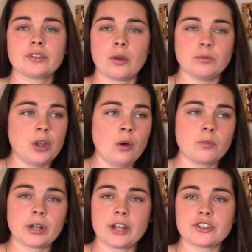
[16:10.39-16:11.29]
So
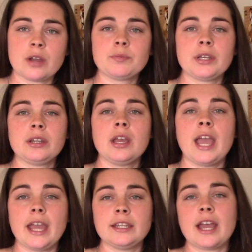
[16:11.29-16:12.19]
nope, we're not jumping,
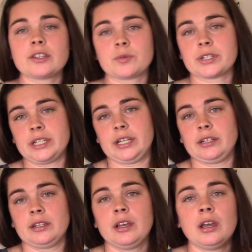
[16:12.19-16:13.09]
and yes, we're sitting.